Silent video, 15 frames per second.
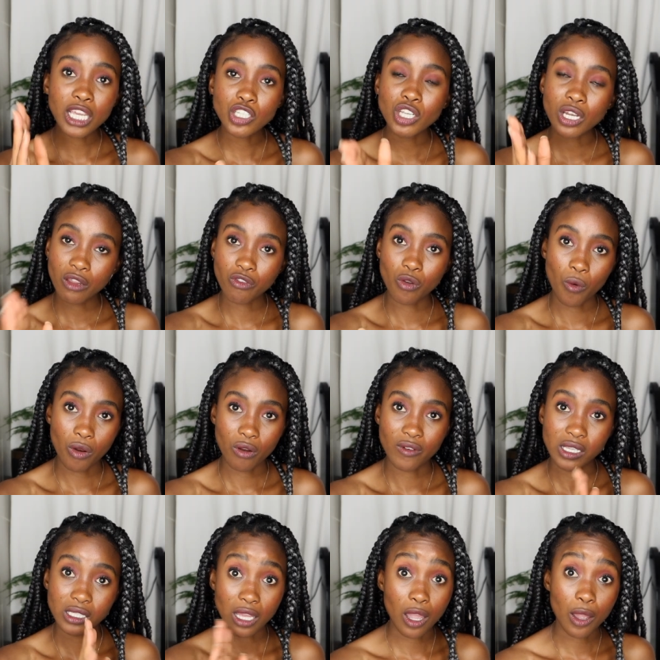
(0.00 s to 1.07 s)
Each and every one of
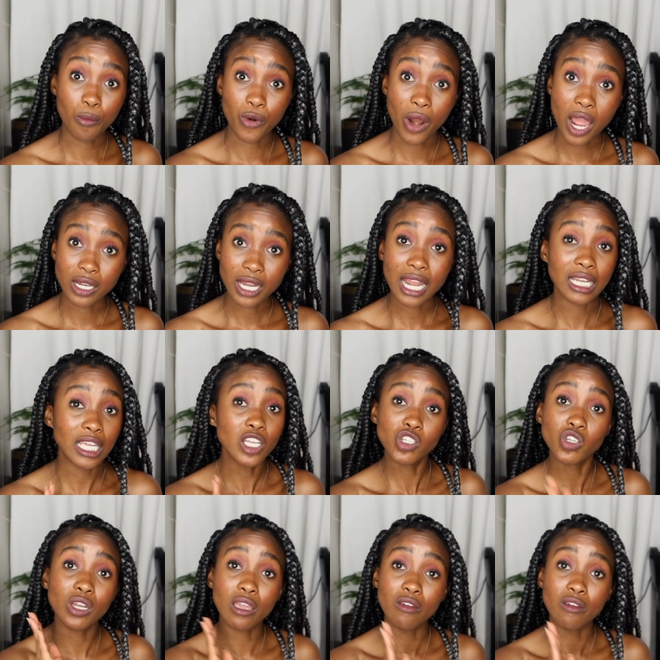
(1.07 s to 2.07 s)
us are a brand, and each and